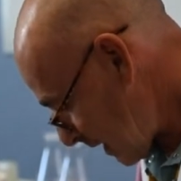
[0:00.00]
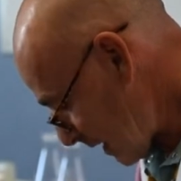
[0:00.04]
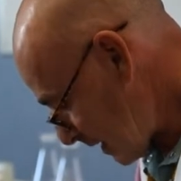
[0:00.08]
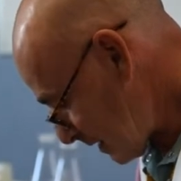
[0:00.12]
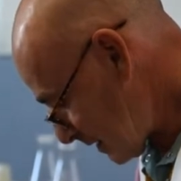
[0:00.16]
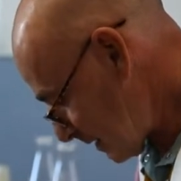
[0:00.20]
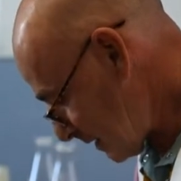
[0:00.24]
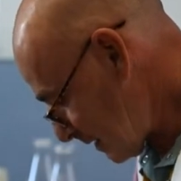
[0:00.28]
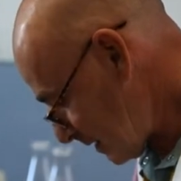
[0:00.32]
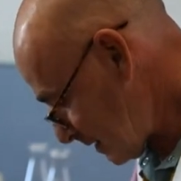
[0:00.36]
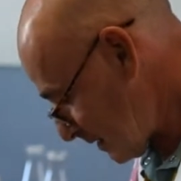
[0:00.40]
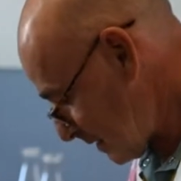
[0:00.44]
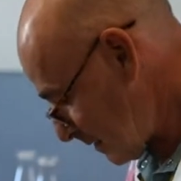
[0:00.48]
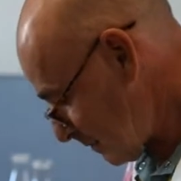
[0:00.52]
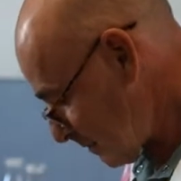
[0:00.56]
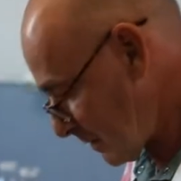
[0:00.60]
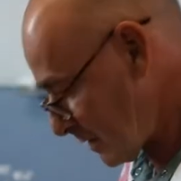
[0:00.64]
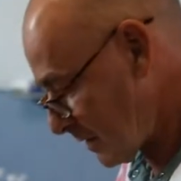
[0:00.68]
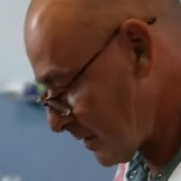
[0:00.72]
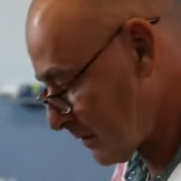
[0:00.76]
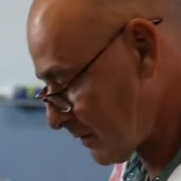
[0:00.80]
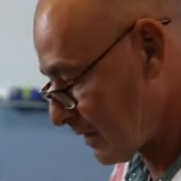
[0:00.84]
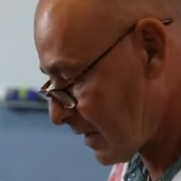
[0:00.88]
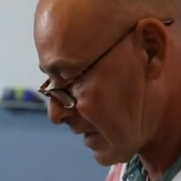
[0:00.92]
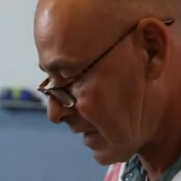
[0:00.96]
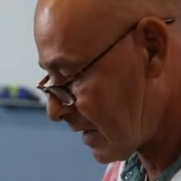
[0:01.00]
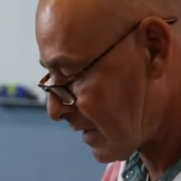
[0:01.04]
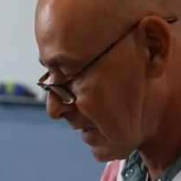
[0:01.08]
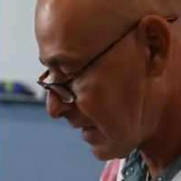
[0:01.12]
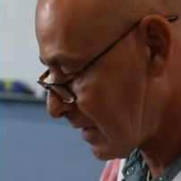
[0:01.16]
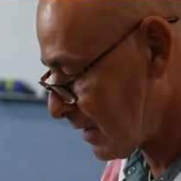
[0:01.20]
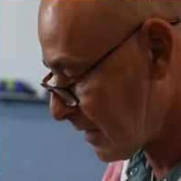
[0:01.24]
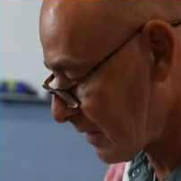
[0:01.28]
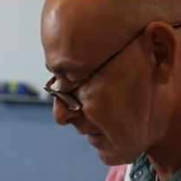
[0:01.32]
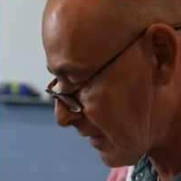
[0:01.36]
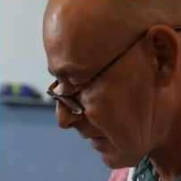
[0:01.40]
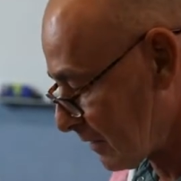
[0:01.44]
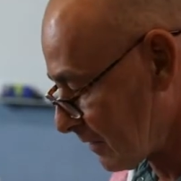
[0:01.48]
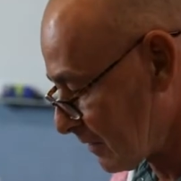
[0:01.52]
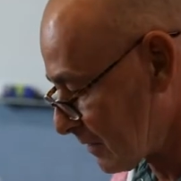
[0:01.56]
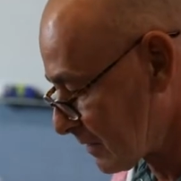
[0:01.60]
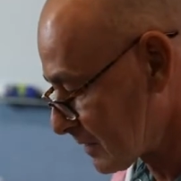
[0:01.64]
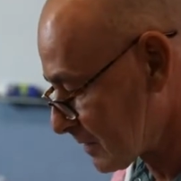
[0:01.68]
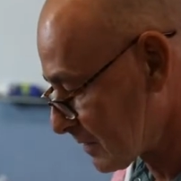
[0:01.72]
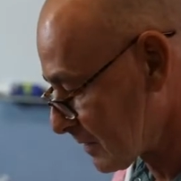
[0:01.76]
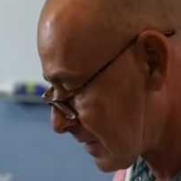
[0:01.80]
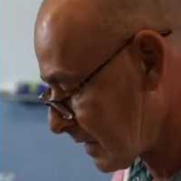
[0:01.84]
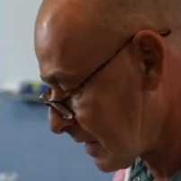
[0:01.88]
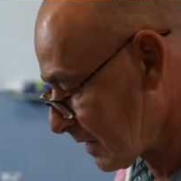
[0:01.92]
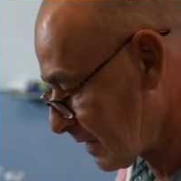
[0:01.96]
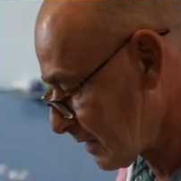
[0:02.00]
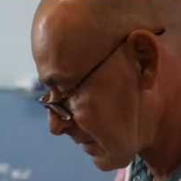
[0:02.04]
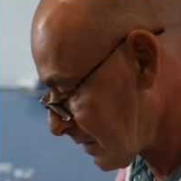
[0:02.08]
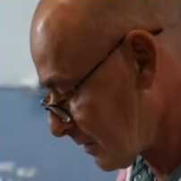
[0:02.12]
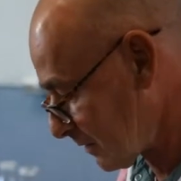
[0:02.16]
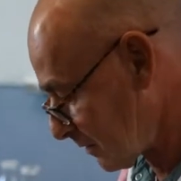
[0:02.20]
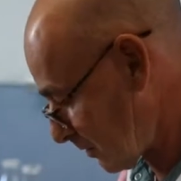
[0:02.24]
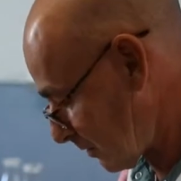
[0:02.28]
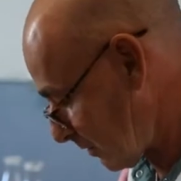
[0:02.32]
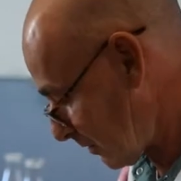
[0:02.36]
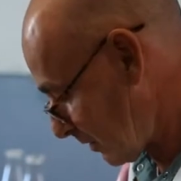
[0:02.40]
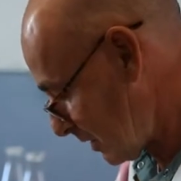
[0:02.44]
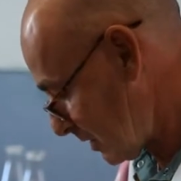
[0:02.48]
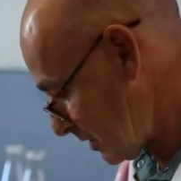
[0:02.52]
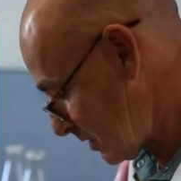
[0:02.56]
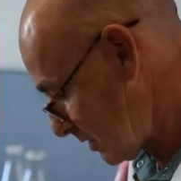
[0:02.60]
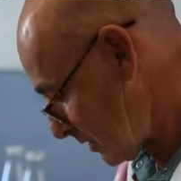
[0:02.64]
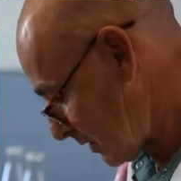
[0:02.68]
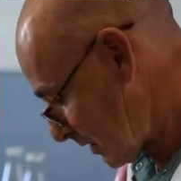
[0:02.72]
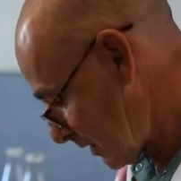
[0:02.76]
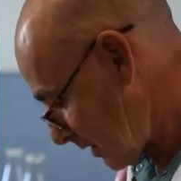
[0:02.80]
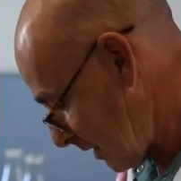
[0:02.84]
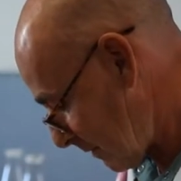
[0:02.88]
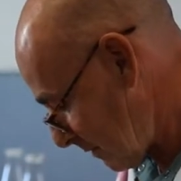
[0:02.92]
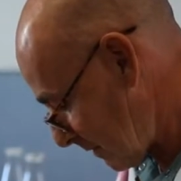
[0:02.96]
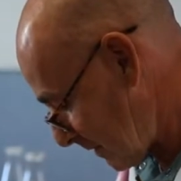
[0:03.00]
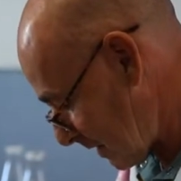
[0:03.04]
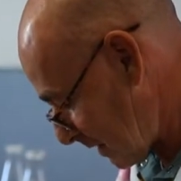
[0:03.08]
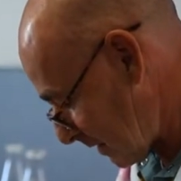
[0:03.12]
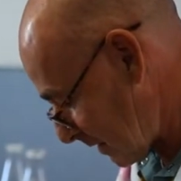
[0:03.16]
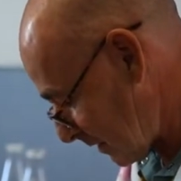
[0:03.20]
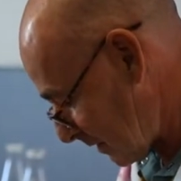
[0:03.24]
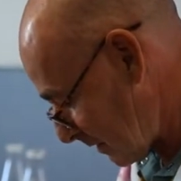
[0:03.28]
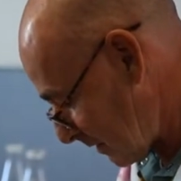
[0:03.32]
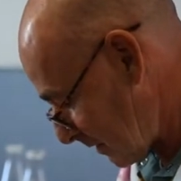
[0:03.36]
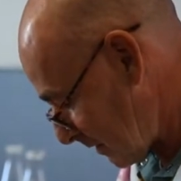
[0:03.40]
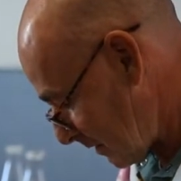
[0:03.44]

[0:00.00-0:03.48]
I see something right here. It looks like a little creature on that.